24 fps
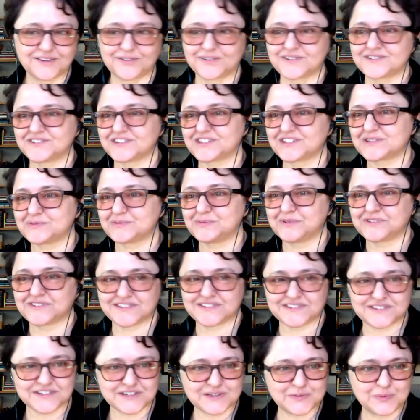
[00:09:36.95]
or 6 months to
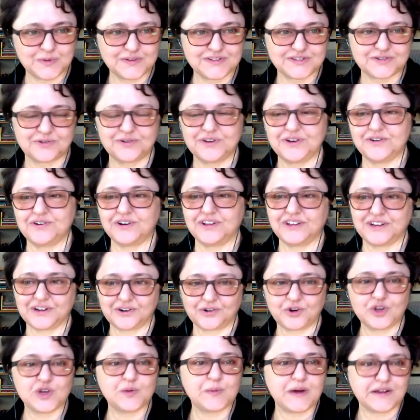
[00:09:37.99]
6 months, or year to year, or
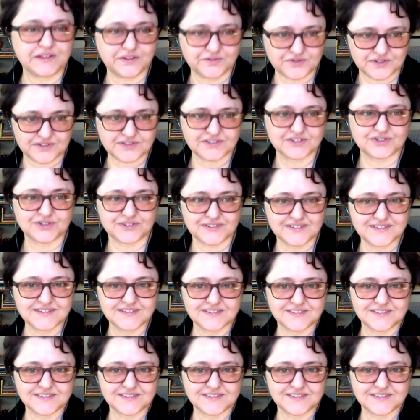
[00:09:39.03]
you make those decisions.